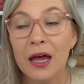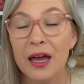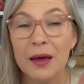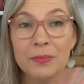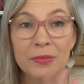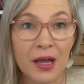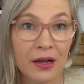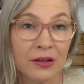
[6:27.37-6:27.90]

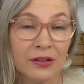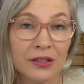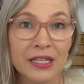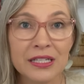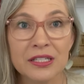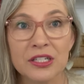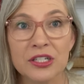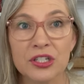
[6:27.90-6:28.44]
I'm not going to
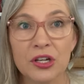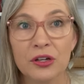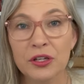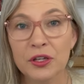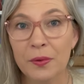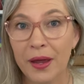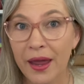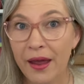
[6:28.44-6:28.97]
get to show
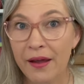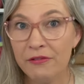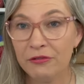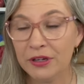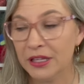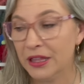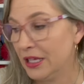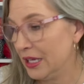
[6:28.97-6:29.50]
you
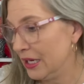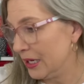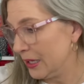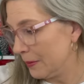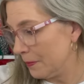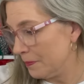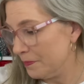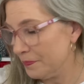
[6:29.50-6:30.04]

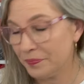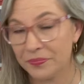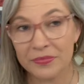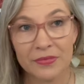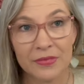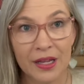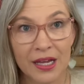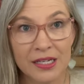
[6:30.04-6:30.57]
everything,
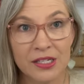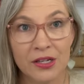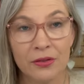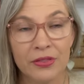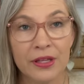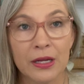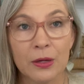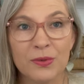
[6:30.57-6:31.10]
I
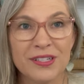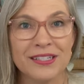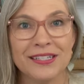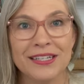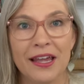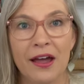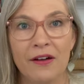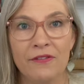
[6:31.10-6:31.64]
don't think. We'll
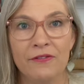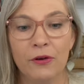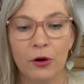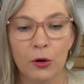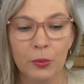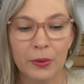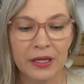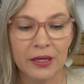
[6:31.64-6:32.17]
see how
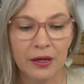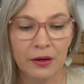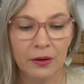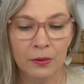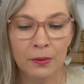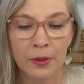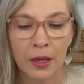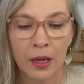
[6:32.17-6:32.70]
far we
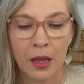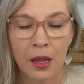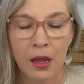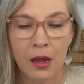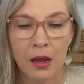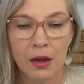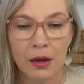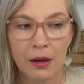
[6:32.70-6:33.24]
go.
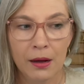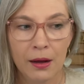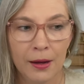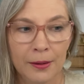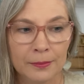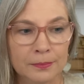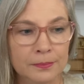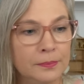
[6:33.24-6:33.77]

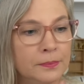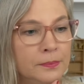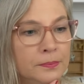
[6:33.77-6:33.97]
Um,